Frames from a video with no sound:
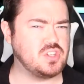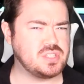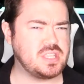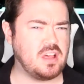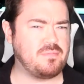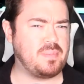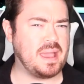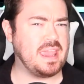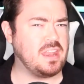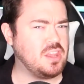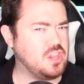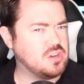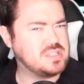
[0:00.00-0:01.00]
yourself by
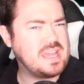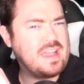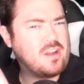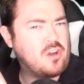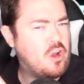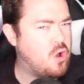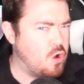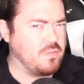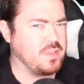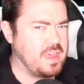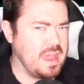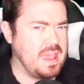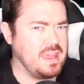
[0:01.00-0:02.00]
hitting your attacker over
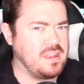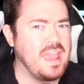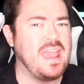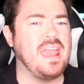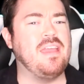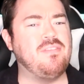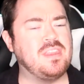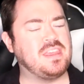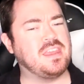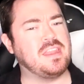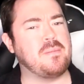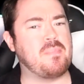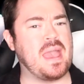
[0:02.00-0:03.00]
the head and then
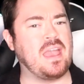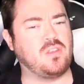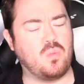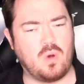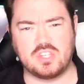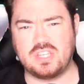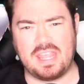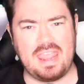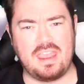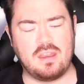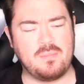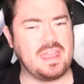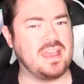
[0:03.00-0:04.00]
getting back to watching
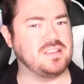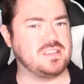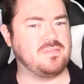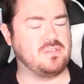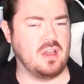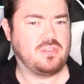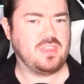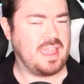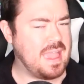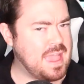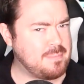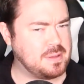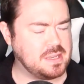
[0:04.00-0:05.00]
anime as if nothing
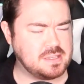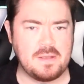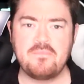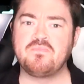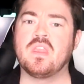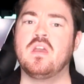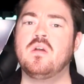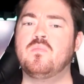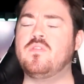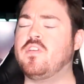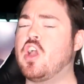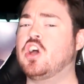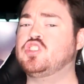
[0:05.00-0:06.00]
happened.
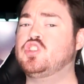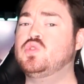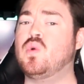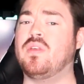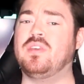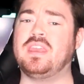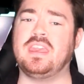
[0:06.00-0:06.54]
Moving on to the